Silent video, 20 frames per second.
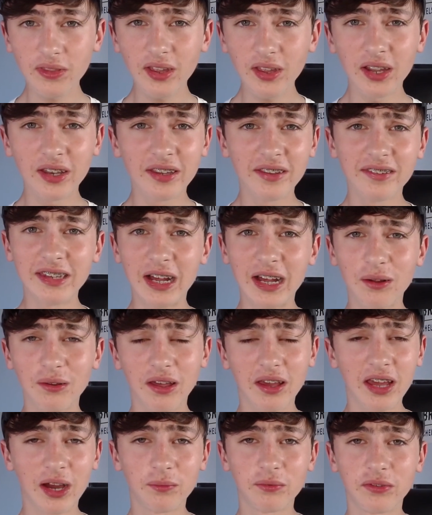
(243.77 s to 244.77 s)
and he's now their
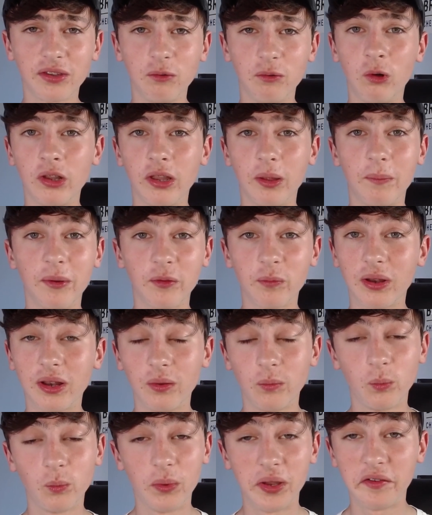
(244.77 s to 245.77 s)
captain, one of the best
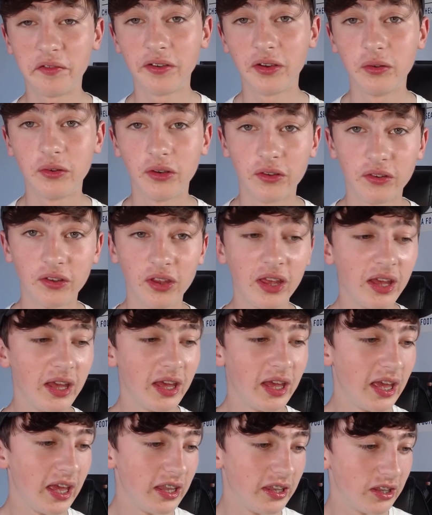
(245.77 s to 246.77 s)
midfielders
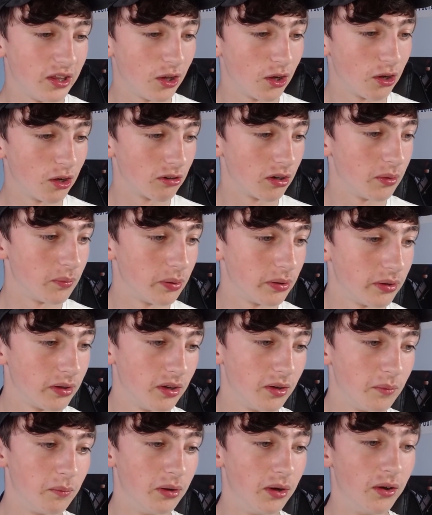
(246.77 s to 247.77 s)
in Europe,
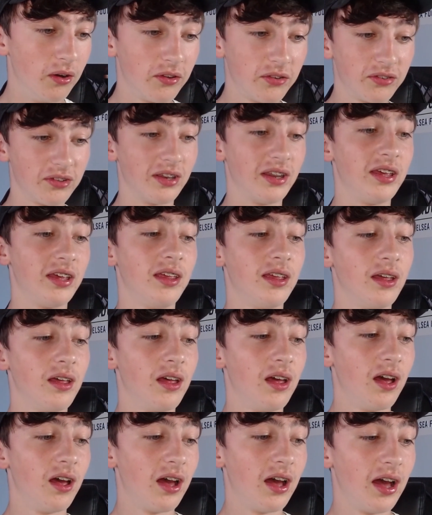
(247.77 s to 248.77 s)
personally.
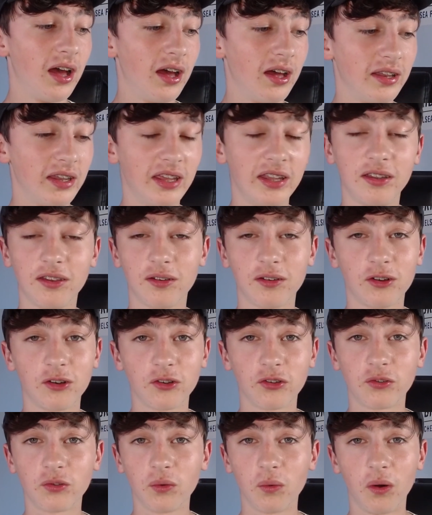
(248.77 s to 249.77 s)
And he'd cost